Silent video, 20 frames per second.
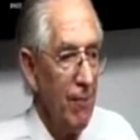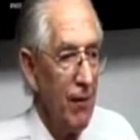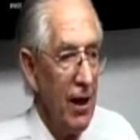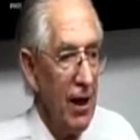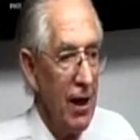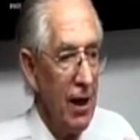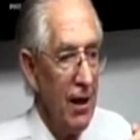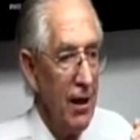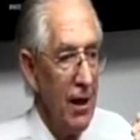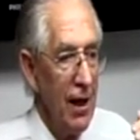
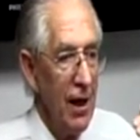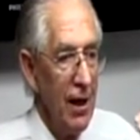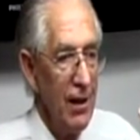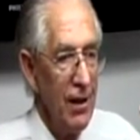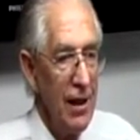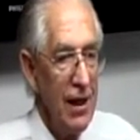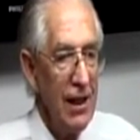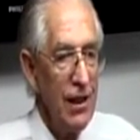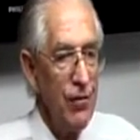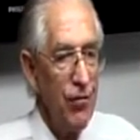And
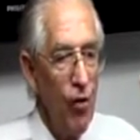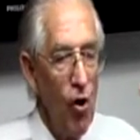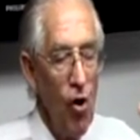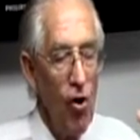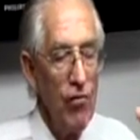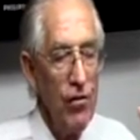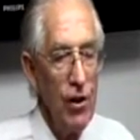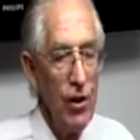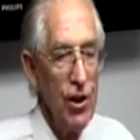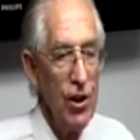these
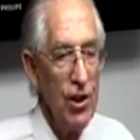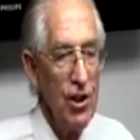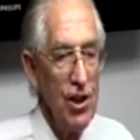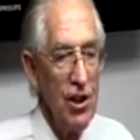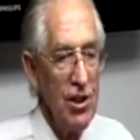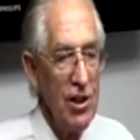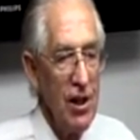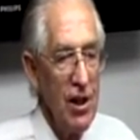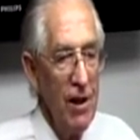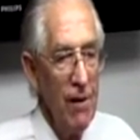four
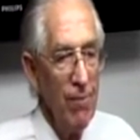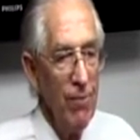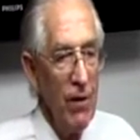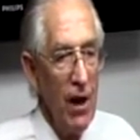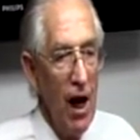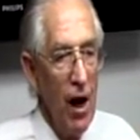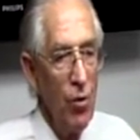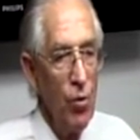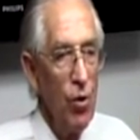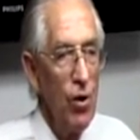verses
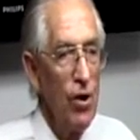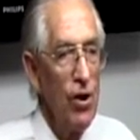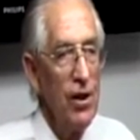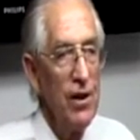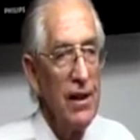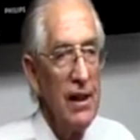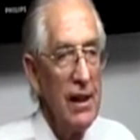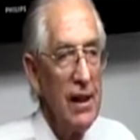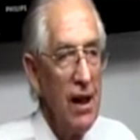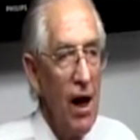are
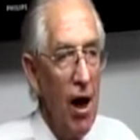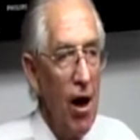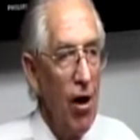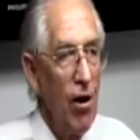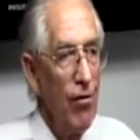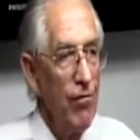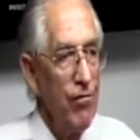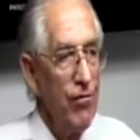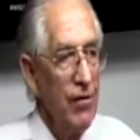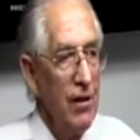worthy
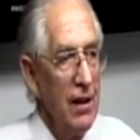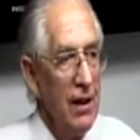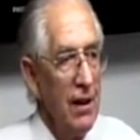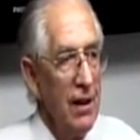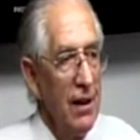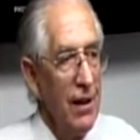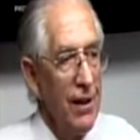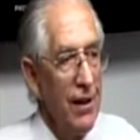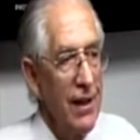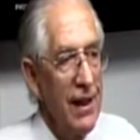of
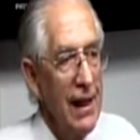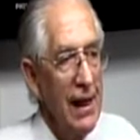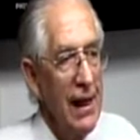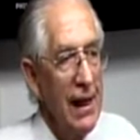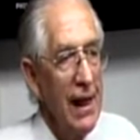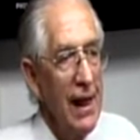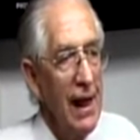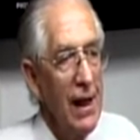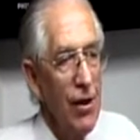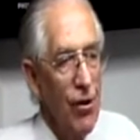
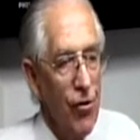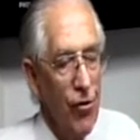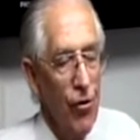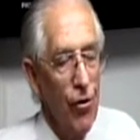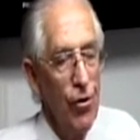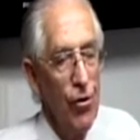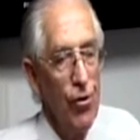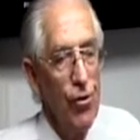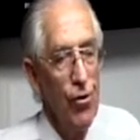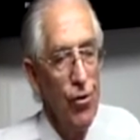think it
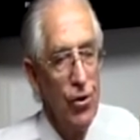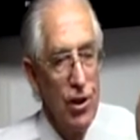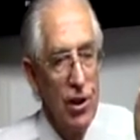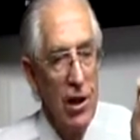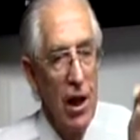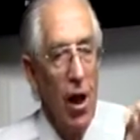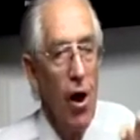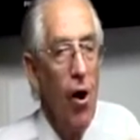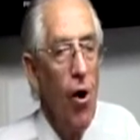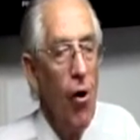through
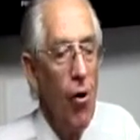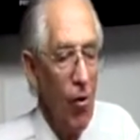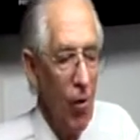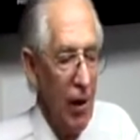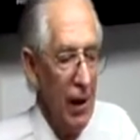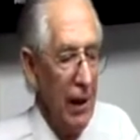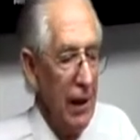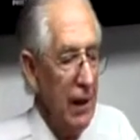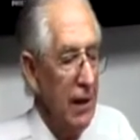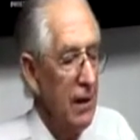
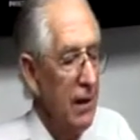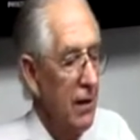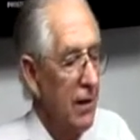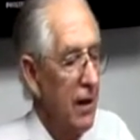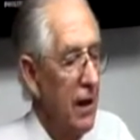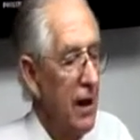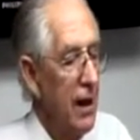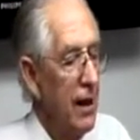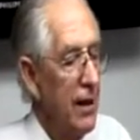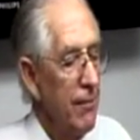slowly,
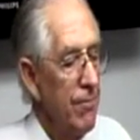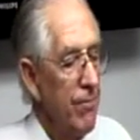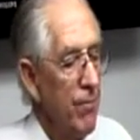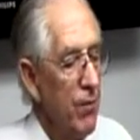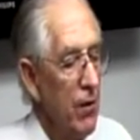right?